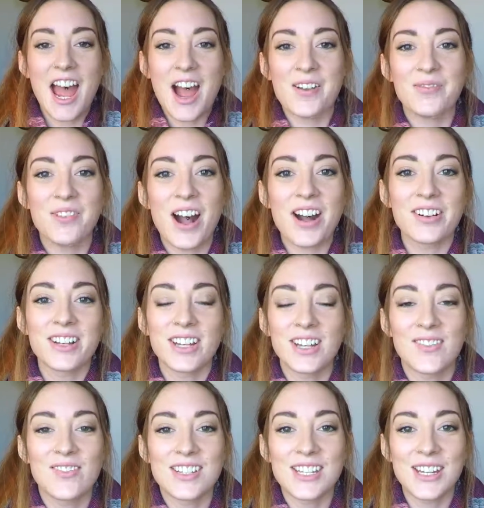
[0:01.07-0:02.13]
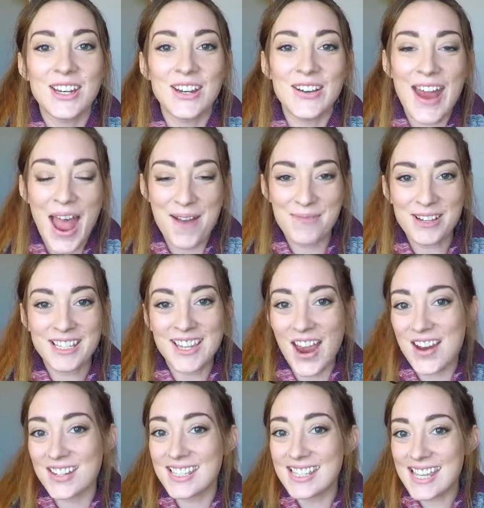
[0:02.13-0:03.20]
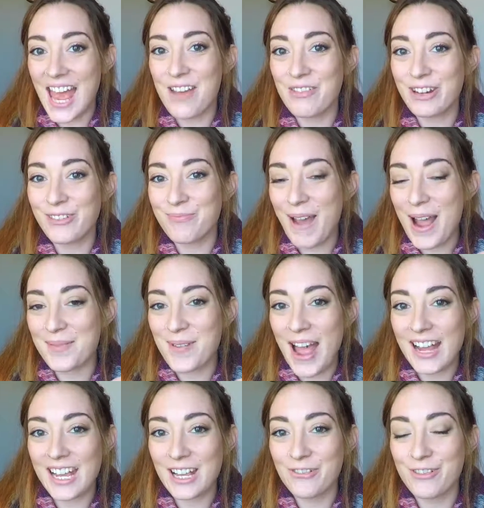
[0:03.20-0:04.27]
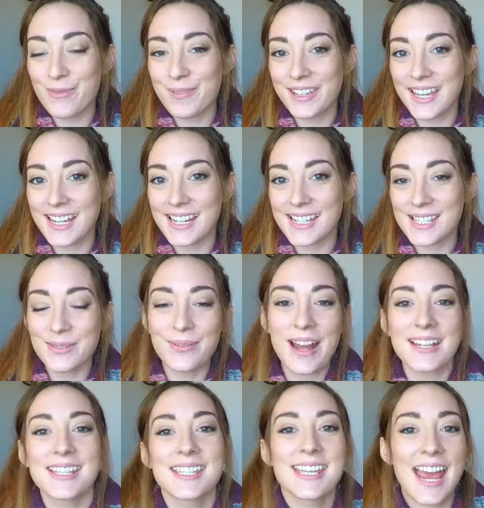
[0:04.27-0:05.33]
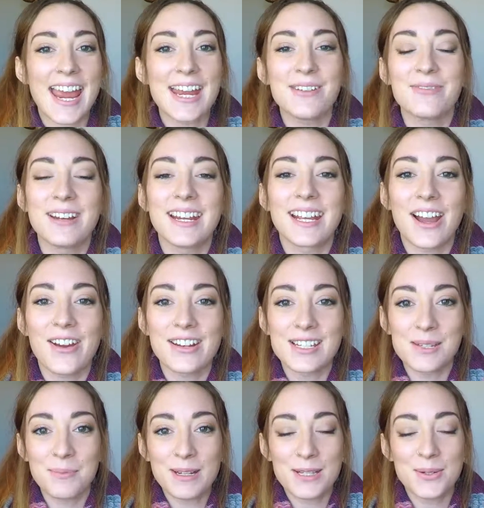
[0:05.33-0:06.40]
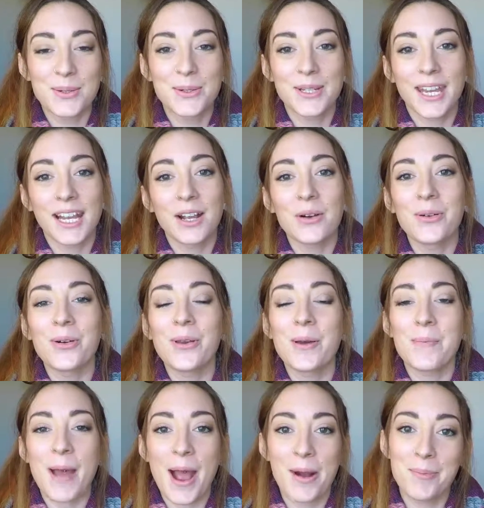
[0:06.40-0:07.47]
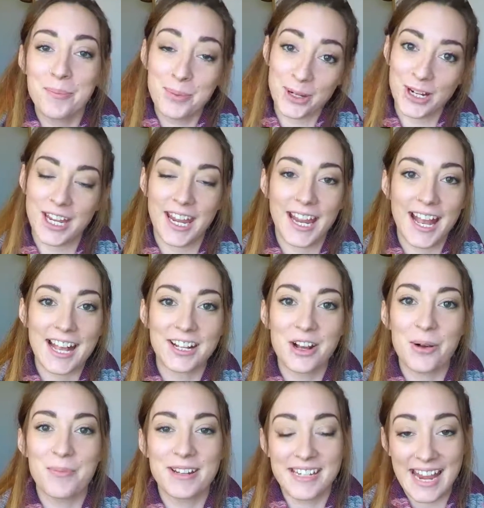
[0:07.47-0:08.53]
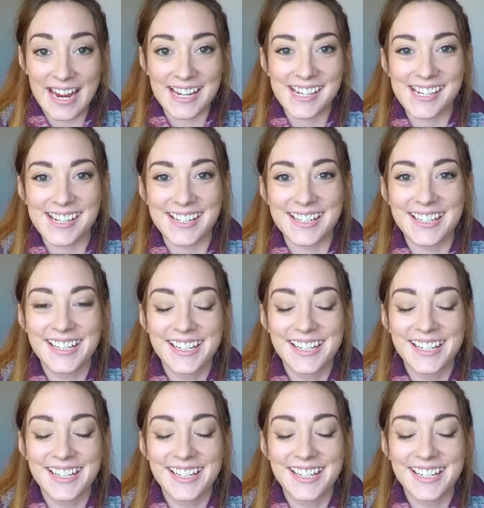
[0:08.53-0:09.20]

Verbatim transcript: and welcome to episode seven of Backpacking for Beginners, where today we're going to be talking all about booking accommodation.